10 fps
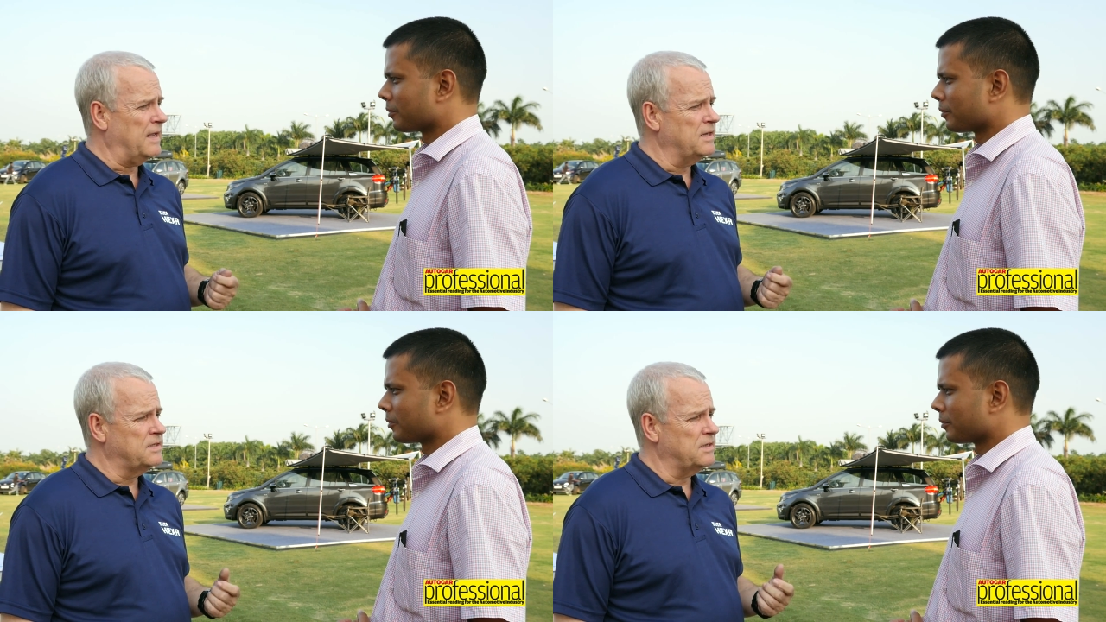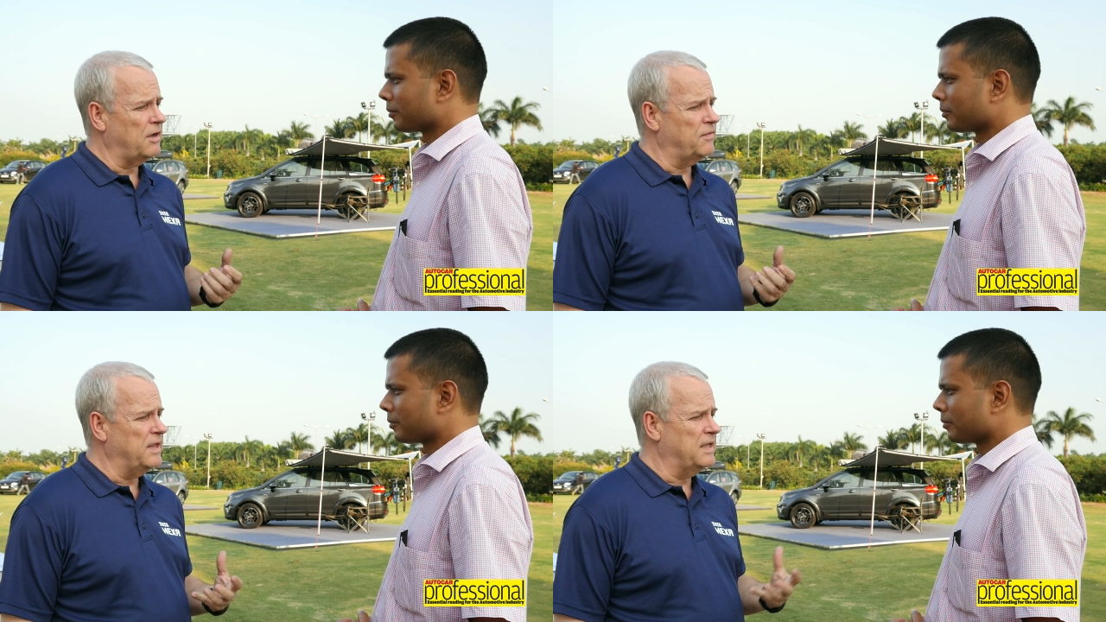
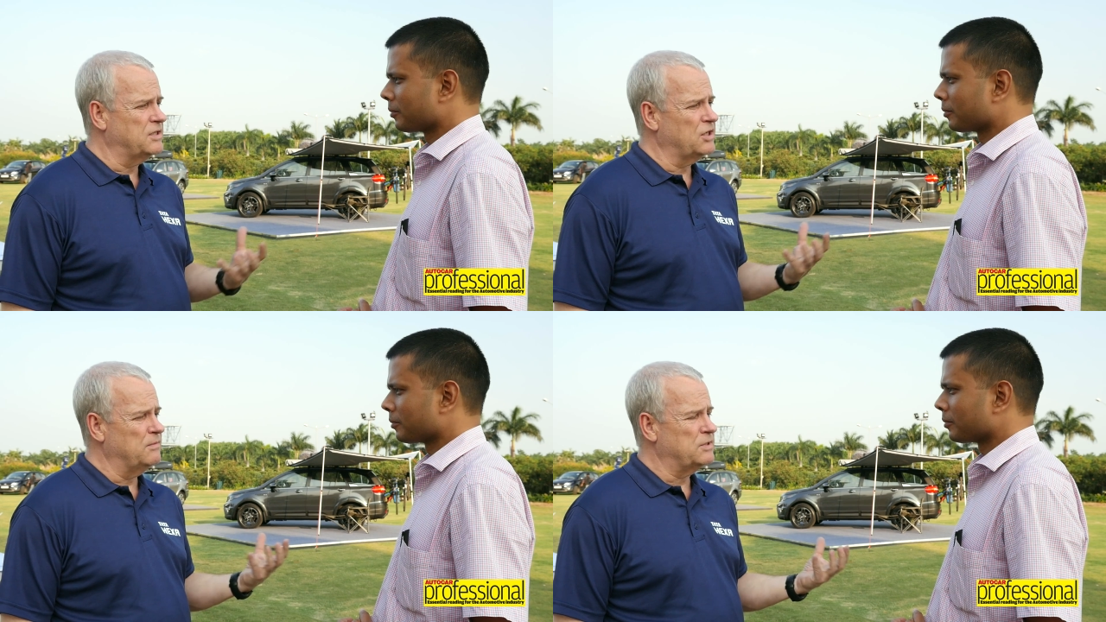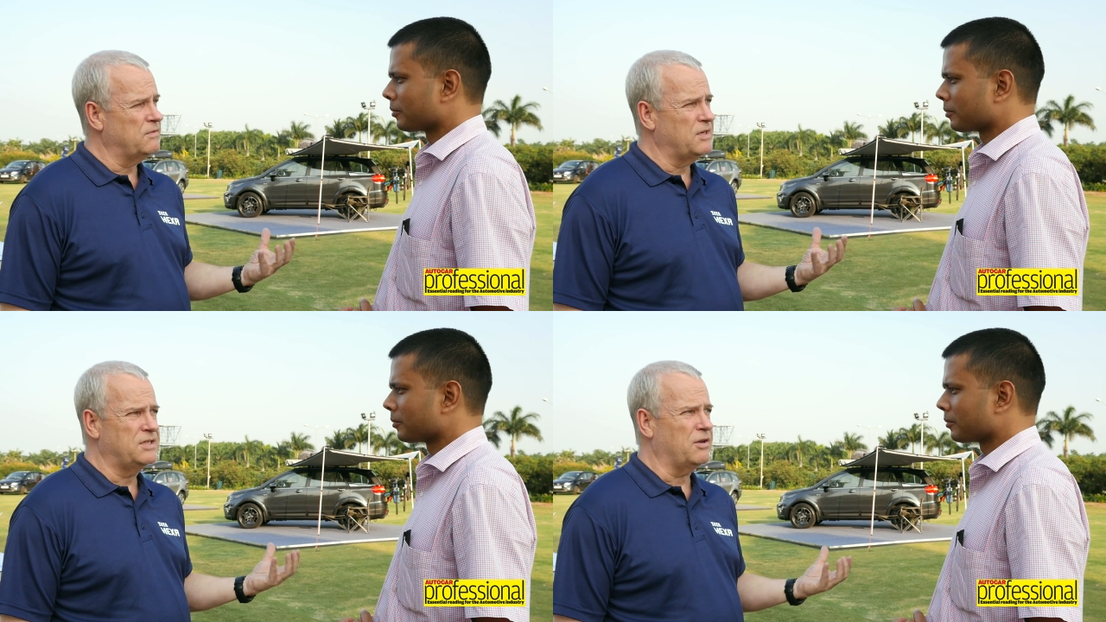Speaker 1: And I think in
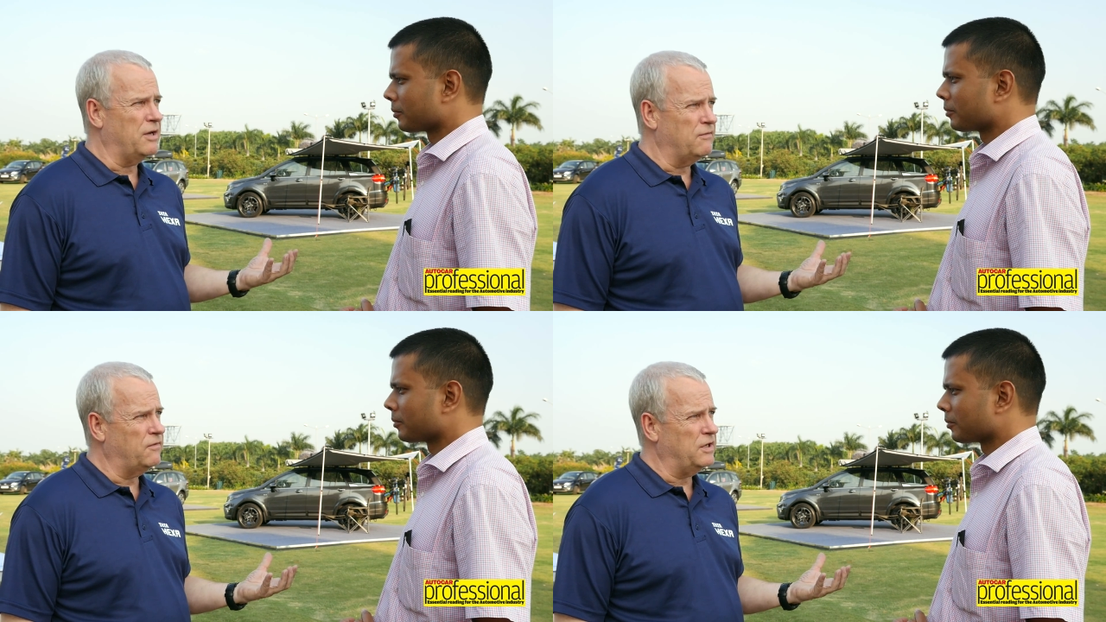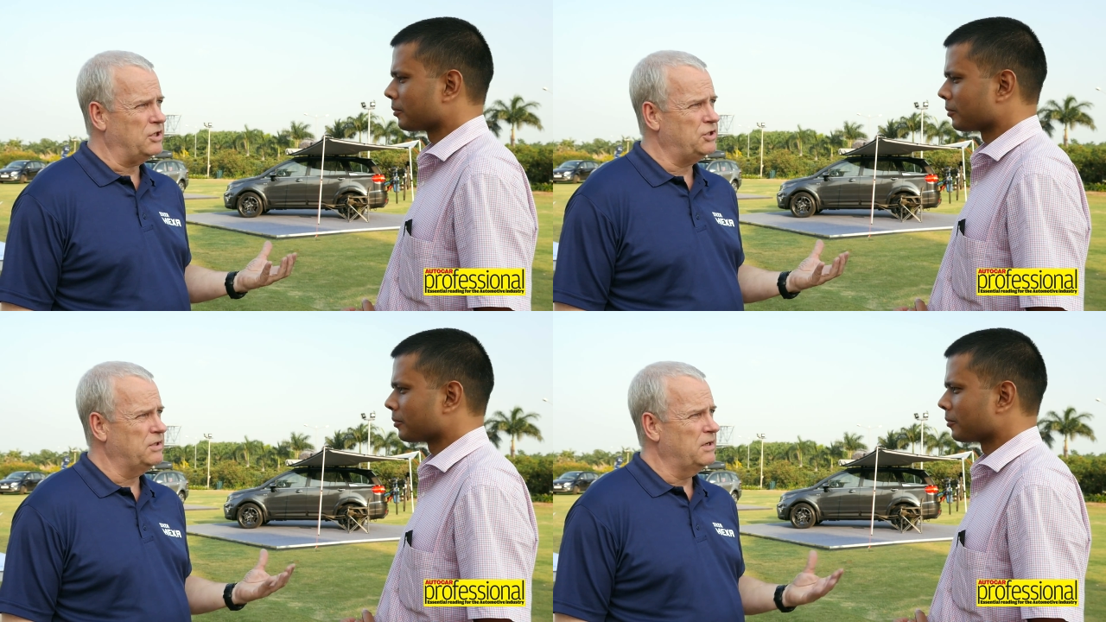terms of the design and
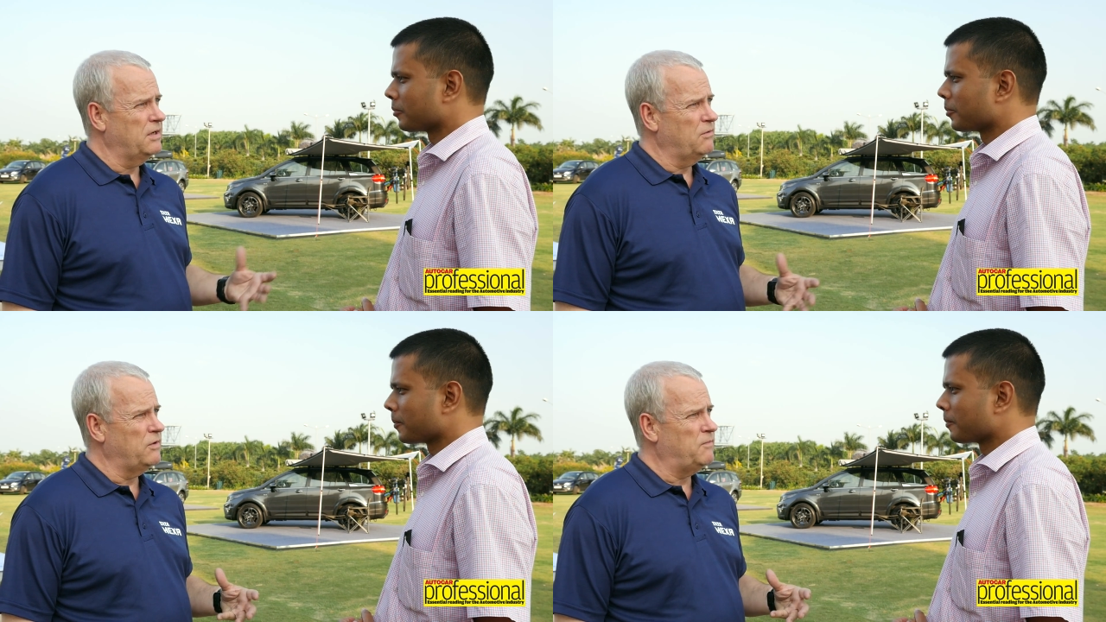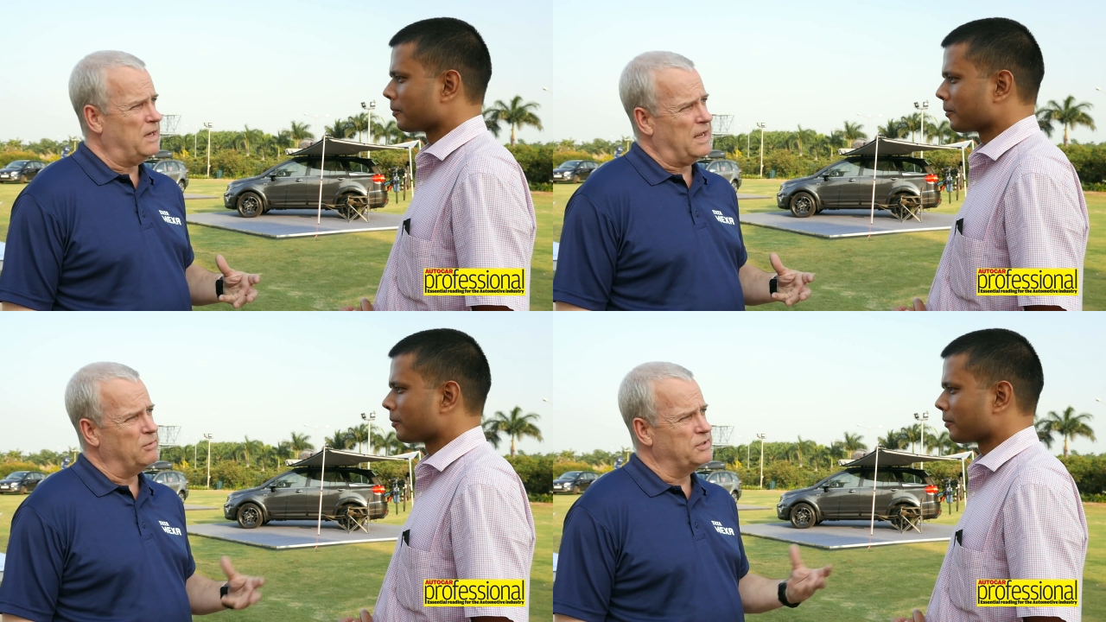finish,
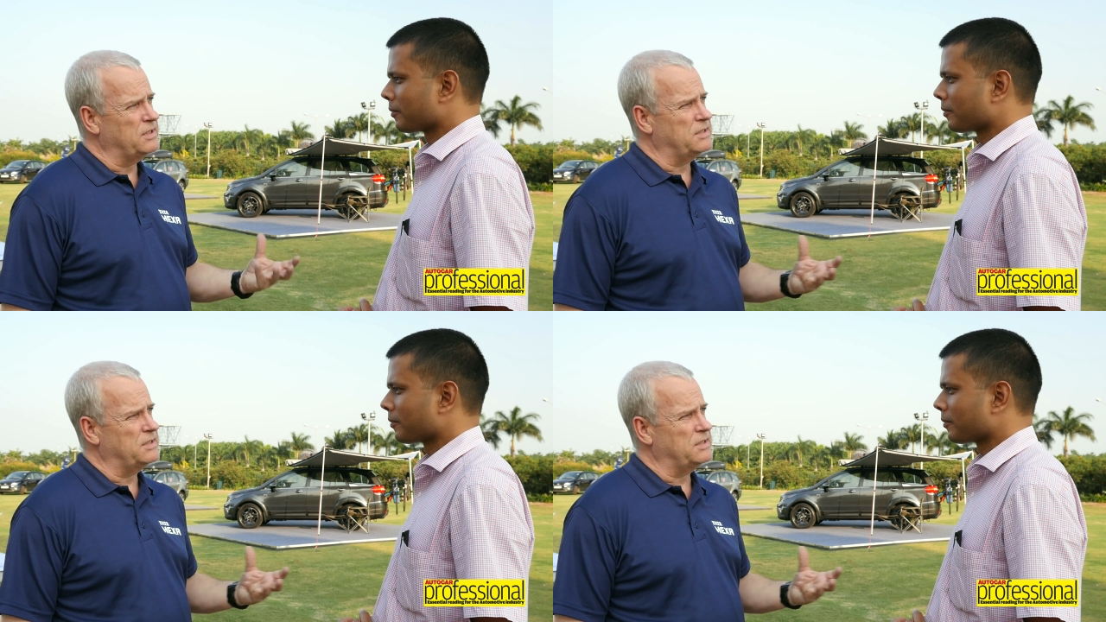we've been able to